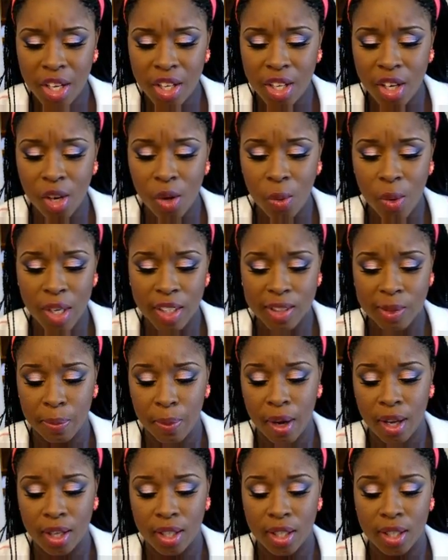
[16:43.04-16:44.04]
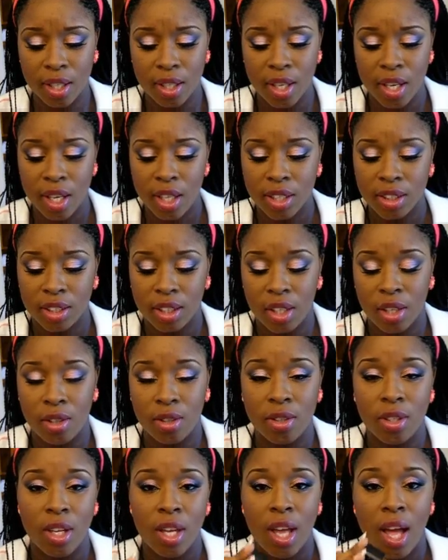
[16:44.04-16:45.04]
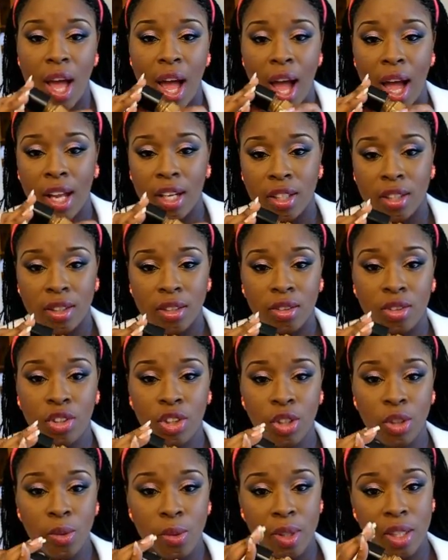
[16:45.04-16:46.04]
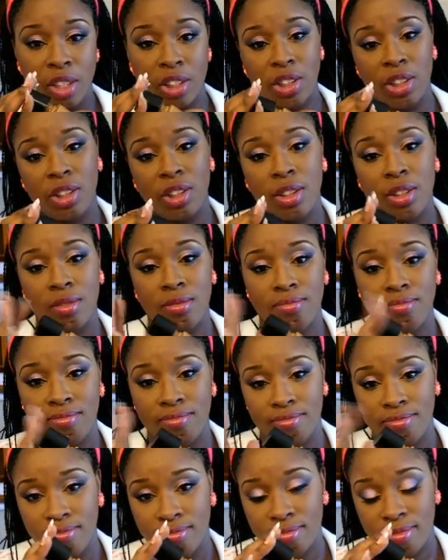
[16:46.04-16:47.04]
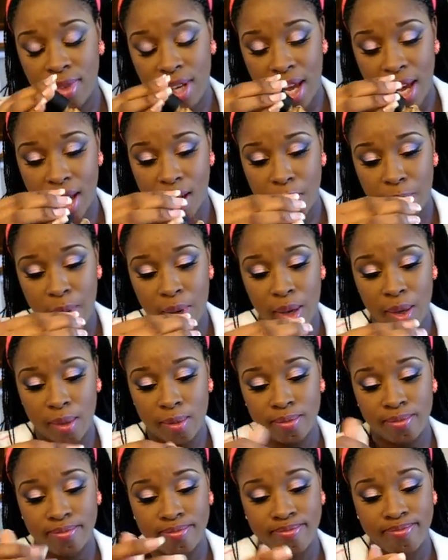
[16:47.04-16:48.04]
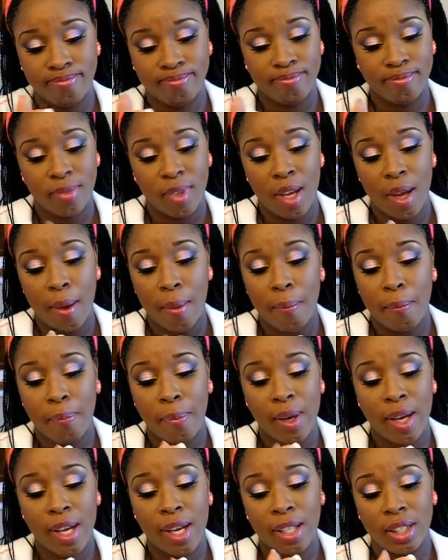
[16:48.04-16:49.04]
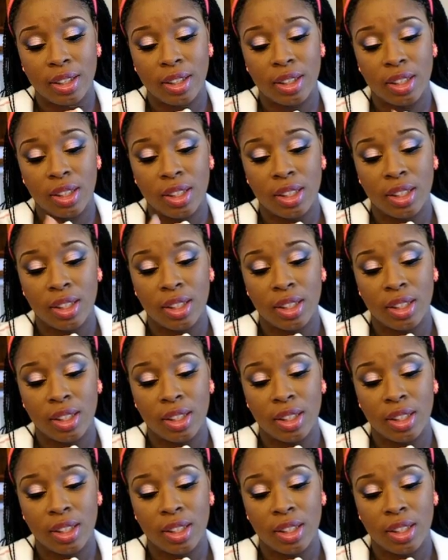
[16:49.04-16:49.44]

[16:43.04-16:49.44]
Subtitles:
you don't waste product. So I do wish they had a pump, but